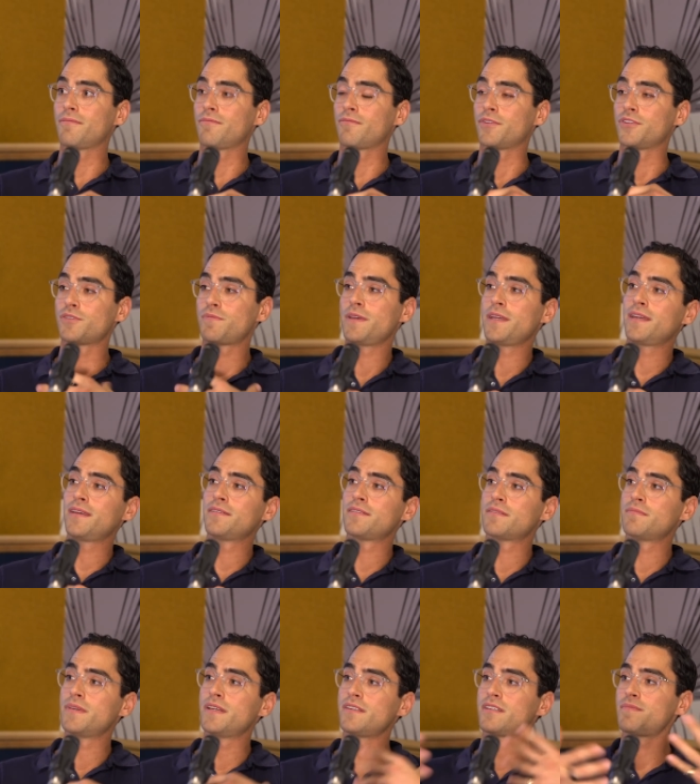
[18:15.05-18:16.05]
when speaking
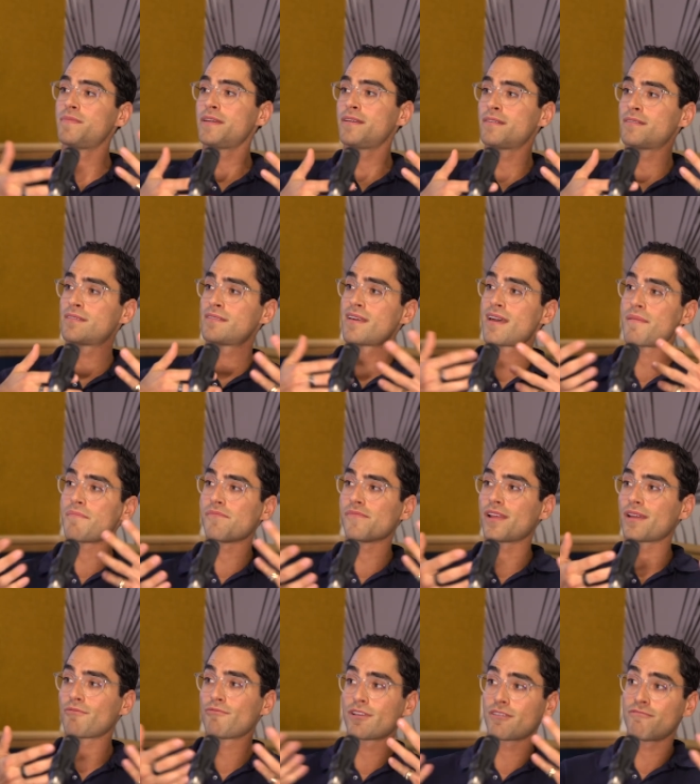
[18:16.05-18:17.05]
to me and speaking to them,
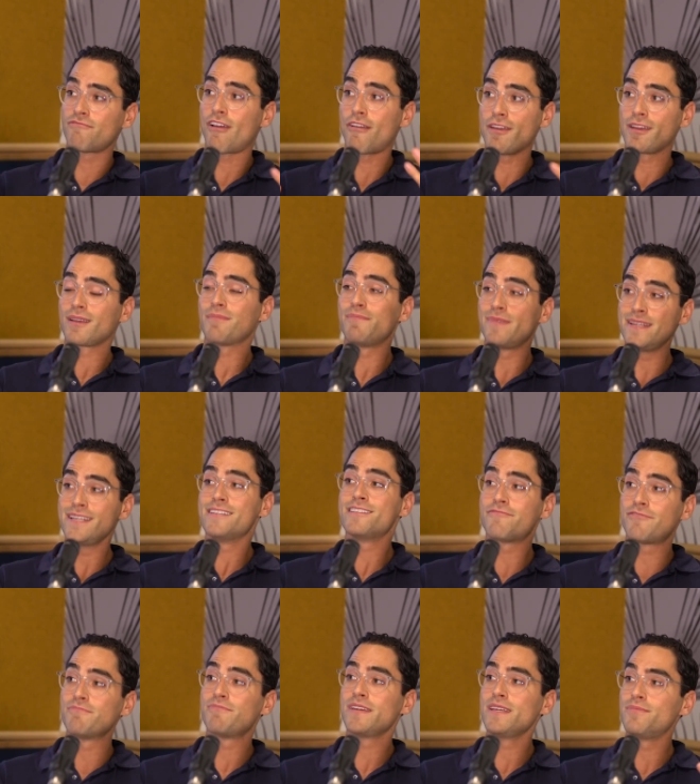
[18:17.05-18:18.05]
like, we're very completely
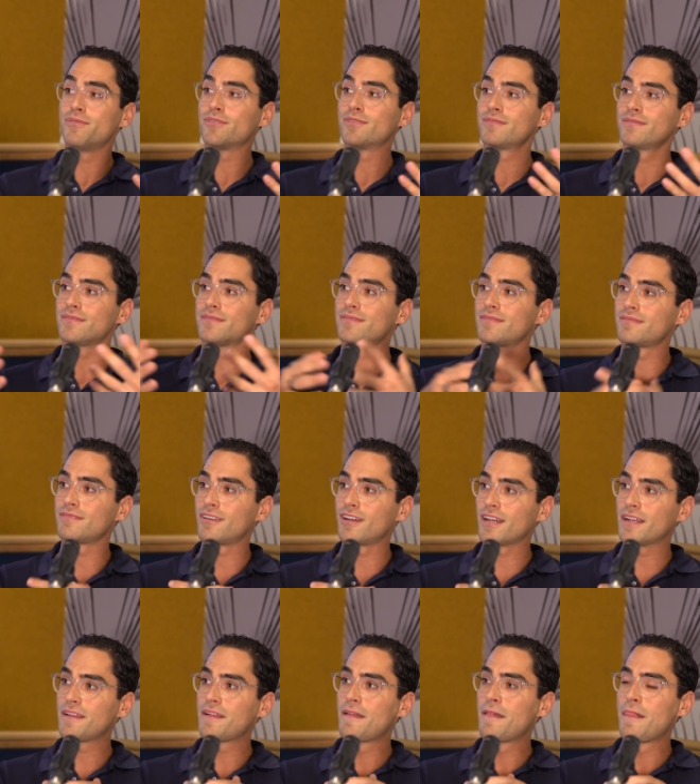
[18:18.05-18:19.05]
different people,
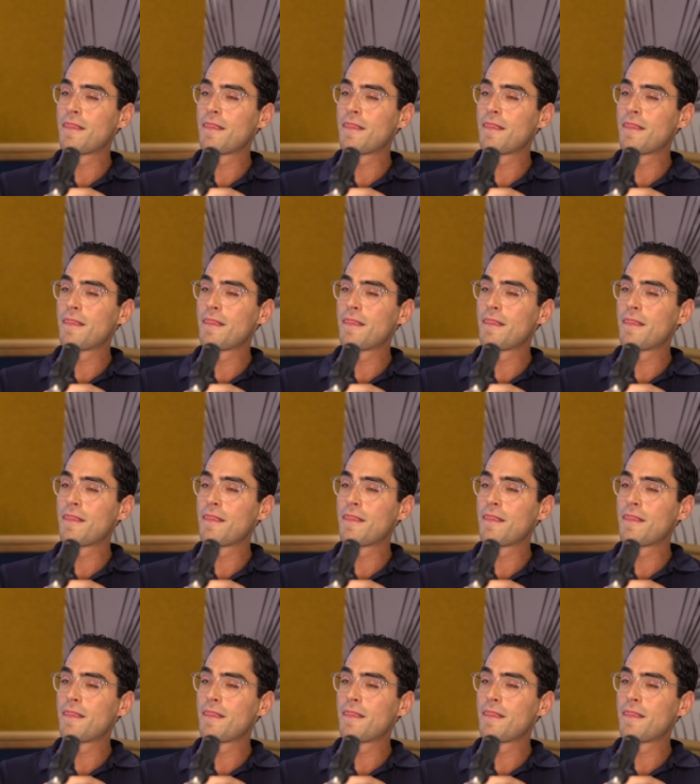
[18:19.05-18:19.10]
right?